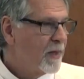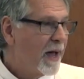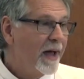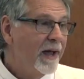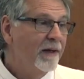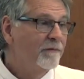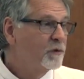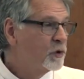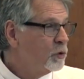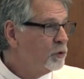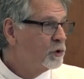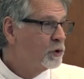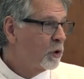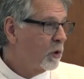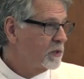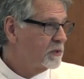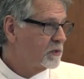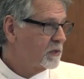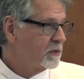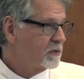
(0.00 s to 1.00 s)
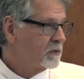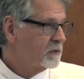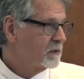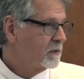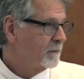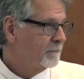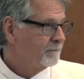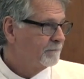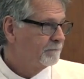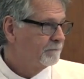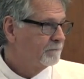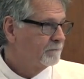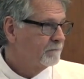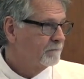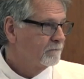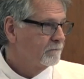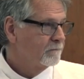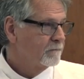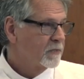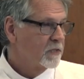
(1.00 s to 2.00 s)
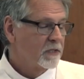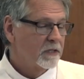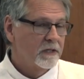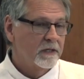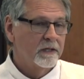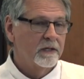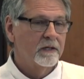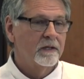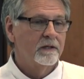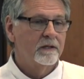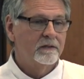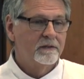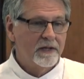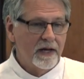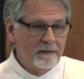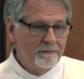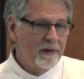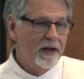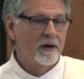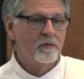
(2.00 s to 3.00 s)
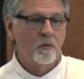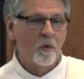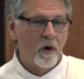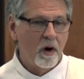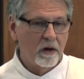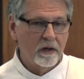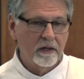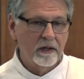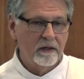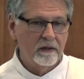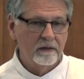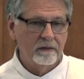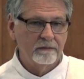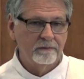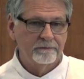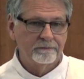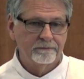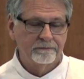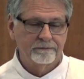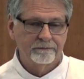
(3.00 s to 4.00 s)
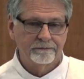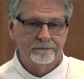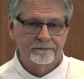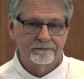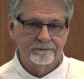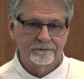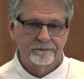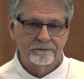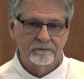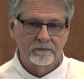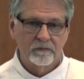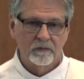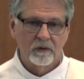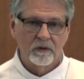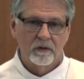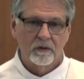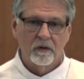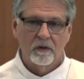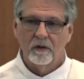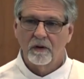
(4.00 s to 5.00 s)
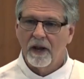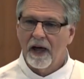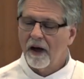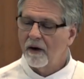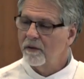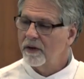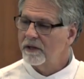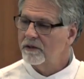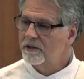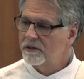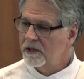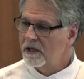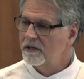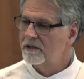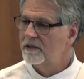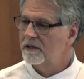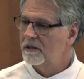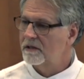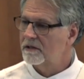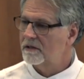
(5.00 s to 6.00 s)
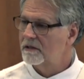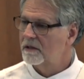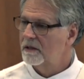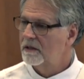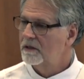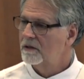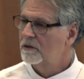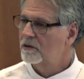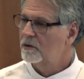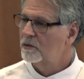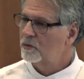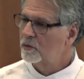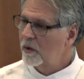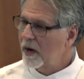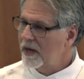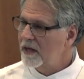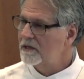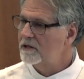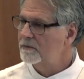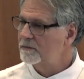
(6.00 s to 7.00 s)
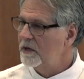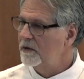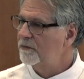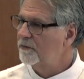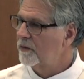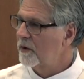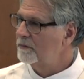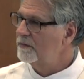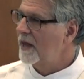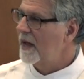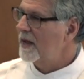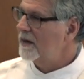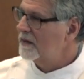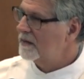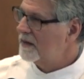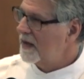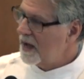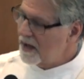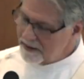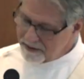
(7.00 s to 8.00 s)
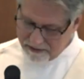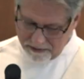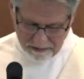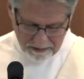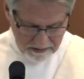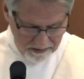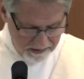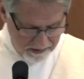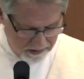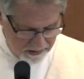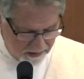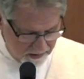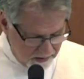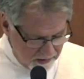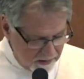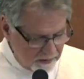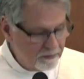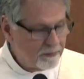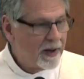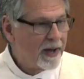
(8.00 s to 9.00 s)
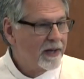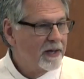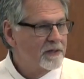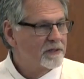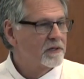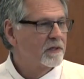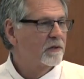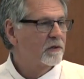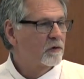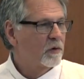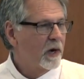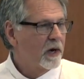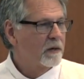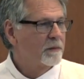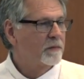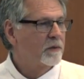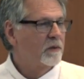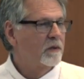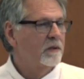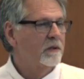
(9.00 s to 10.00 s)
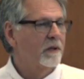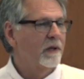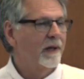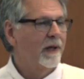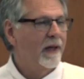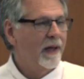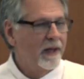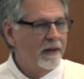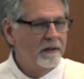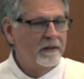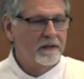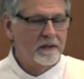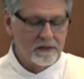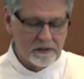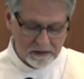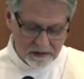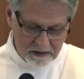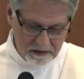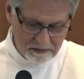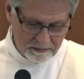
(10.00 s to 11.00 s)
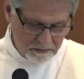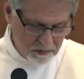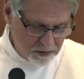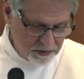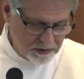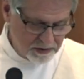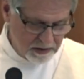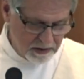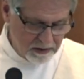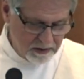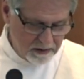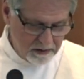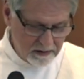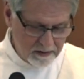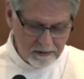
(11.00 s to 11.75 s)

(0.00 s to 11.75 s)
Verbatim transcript: I have two choices dead man walking, or allowing Jesus to raise me from that death by his incredible, endless mercy.